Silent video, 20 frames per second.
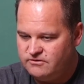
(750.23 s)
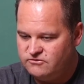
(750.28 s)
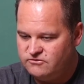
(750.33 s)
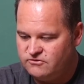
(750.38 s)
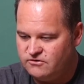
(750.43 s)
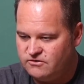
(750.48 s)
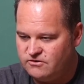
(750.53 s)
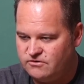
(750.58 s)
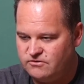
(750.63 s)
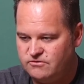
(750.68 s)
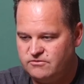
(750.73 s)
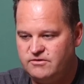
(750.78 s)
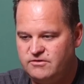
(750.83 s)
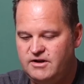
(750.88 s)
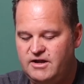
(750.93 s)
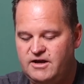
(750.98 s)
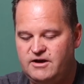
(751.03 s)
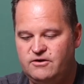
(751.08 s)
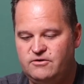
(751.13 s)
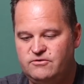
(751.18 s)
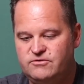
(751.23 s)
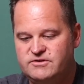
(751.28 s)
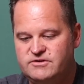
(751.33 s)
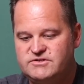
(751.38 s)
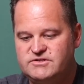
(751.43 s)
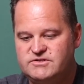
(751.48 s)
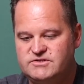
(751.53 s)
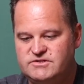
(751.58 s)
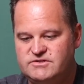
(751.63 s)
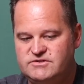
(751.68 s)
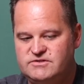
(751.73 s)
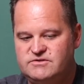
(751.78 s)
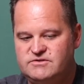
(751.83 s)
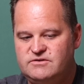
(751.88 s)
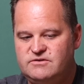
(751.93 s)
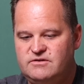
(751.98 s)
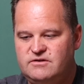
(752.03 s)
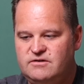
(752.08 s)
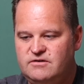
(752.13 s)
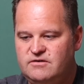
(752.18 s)
So now this
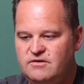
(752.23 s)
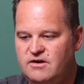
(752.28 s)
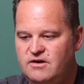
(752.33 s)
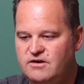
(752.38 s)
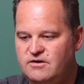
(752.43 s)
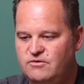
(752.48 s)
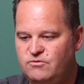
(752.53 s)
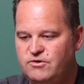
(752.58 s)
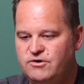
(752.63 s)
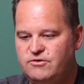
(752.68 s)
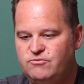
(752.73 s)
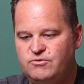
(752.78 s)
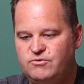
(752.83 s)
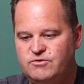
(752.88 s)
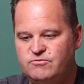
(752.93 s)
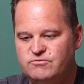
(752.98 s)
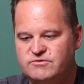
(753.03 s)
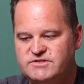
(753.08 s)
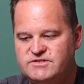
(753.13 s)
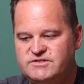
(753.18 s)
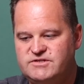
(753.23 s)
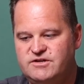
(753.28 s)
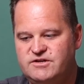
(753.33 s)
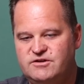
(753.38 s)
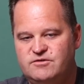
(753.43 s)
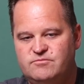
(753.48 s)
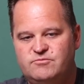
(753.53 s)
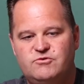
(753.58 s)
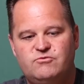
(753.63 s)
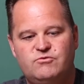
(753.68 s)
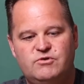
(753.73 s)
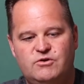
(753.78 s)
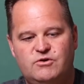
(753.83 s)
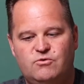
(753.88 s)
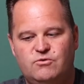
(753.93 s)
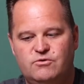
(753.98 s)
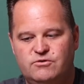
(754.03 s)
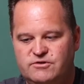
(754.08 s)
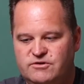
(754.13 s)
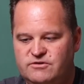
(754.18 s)
is where we would set up to
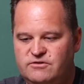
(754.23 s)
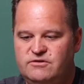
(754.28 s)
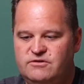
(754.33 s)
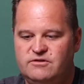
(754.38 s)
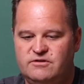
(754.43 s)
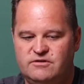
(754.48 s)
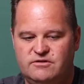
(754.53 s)
record